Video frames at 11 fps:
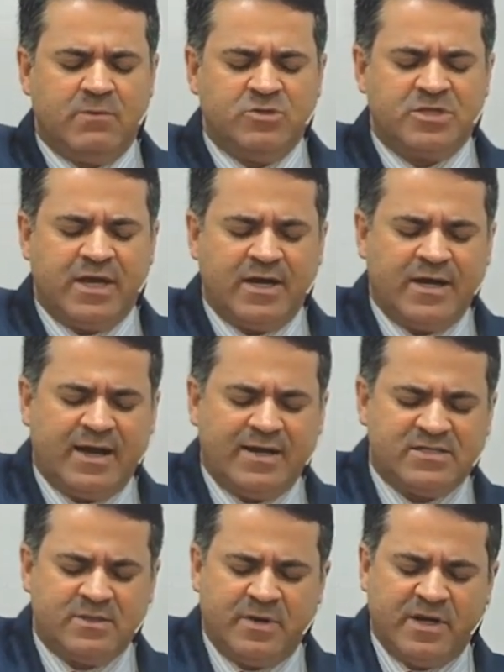And in your
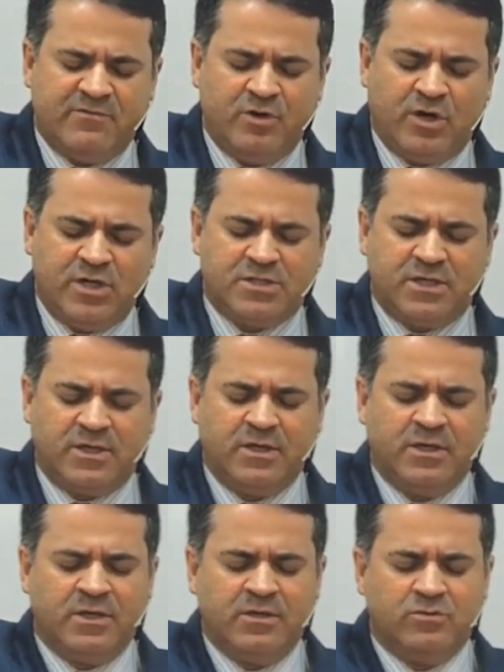name we say, then the
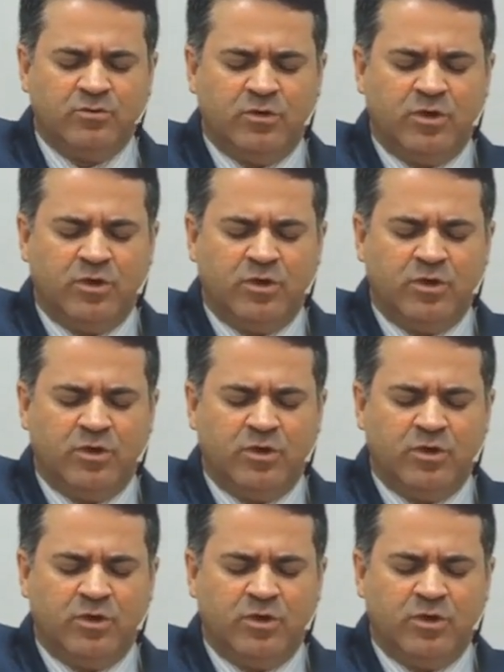grace